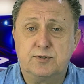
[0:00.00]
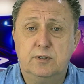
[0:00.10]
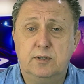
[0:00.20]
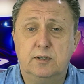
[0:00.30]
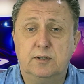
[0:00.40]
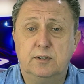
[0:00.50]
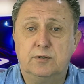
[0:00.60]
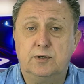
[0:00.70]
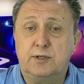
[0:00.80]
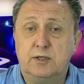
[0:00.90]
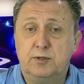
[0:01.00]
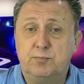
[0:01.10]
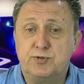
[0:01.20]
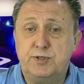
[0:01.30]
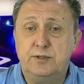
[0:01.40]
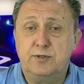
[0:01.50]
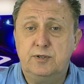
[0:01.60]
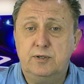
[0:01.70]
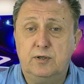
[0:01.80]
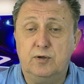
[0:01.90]
a lot higher percent
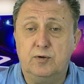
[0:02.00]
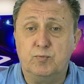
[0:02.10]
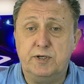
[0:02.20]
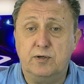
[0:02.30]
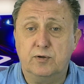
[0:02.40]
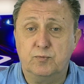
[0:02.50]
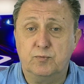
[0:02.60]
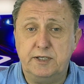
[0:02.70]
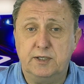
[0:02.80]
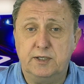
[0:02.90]
week on week.